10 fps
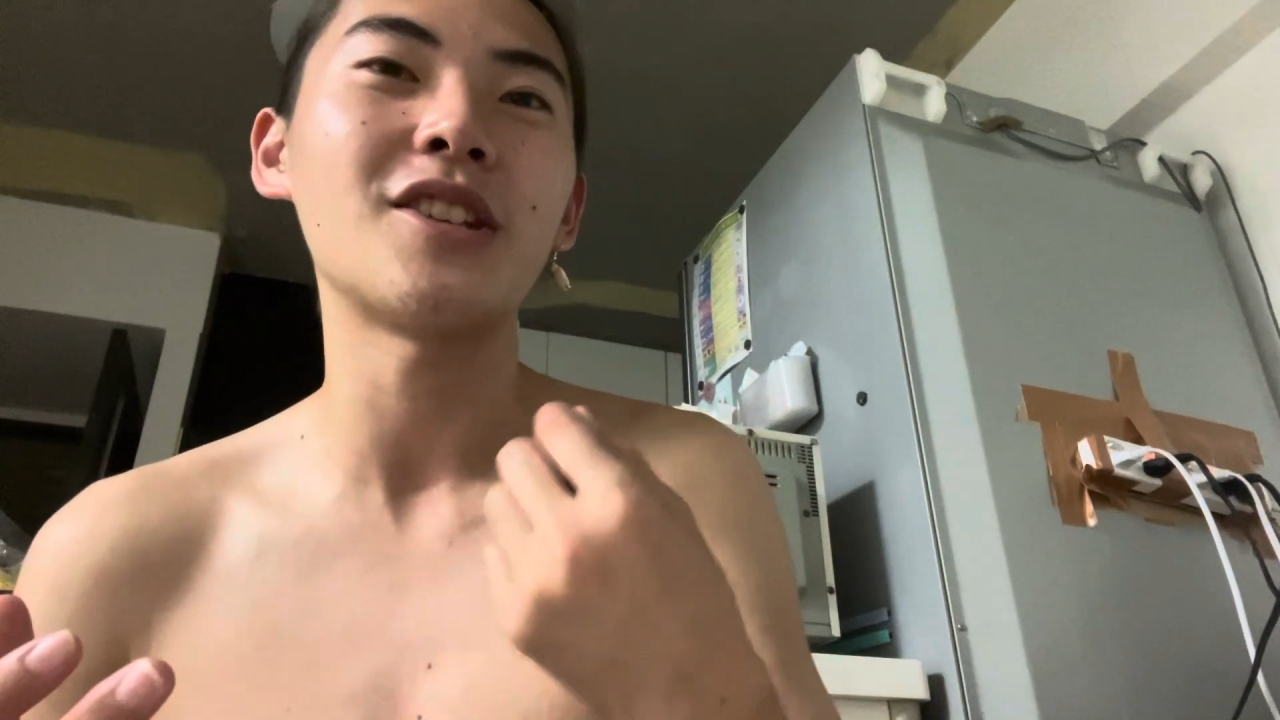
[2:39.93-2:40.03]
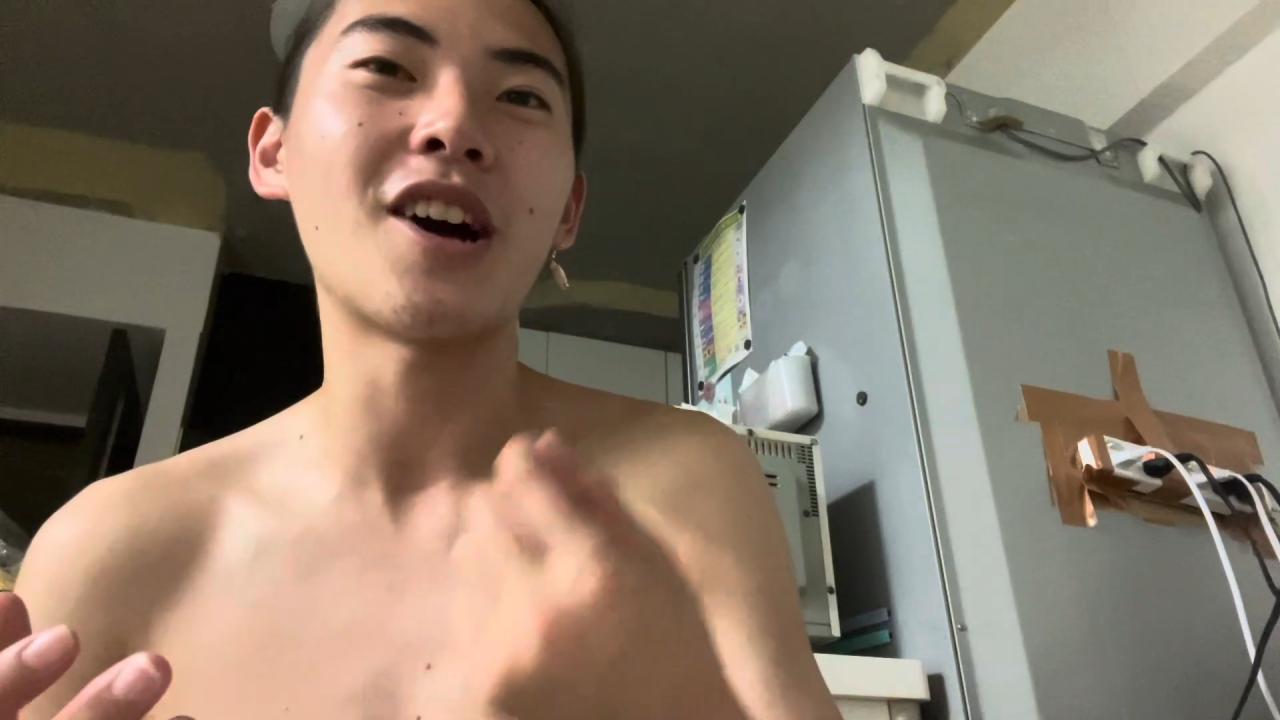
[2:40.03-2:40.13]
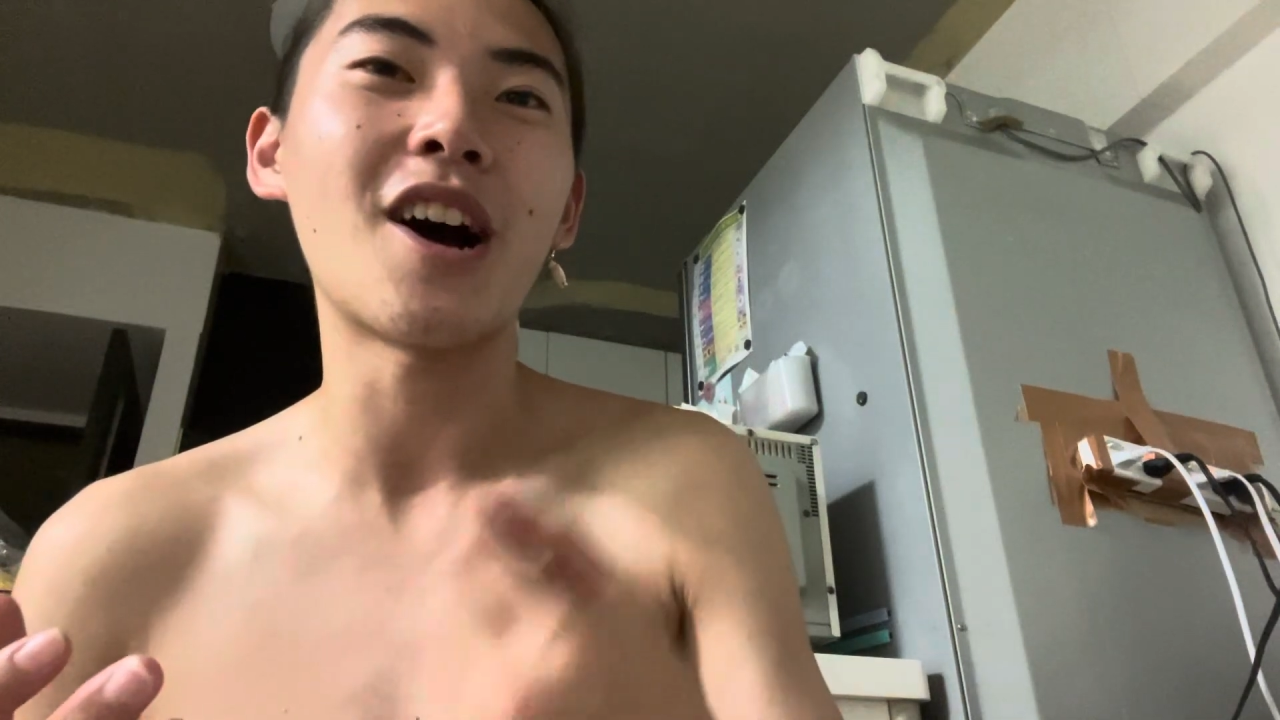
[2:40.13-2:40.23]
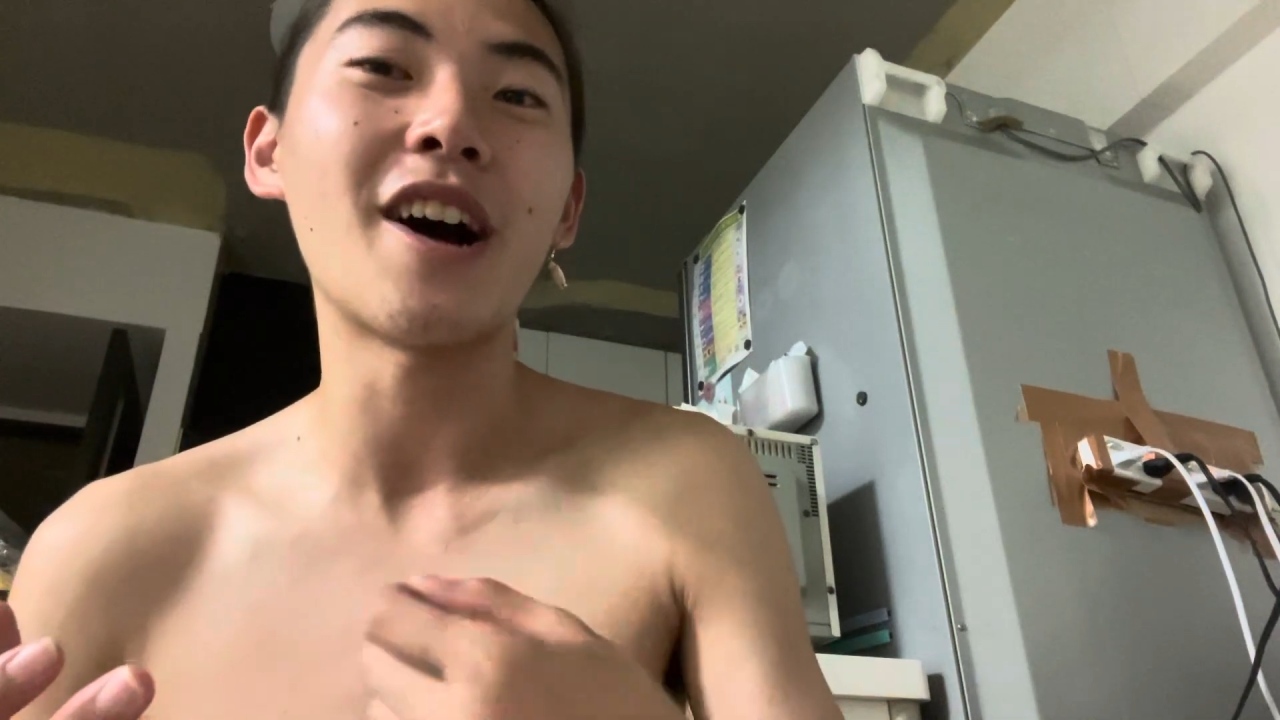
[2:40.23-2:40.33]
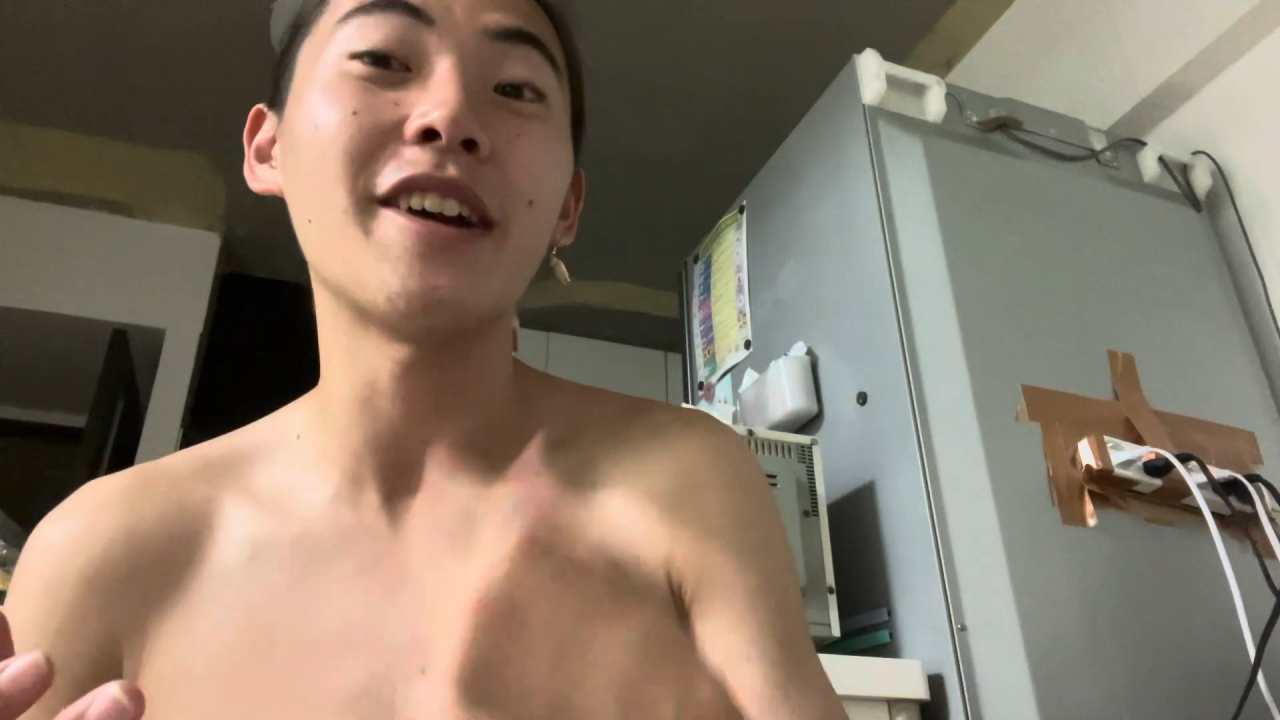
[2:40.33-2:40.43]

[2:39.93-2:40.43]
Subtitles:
I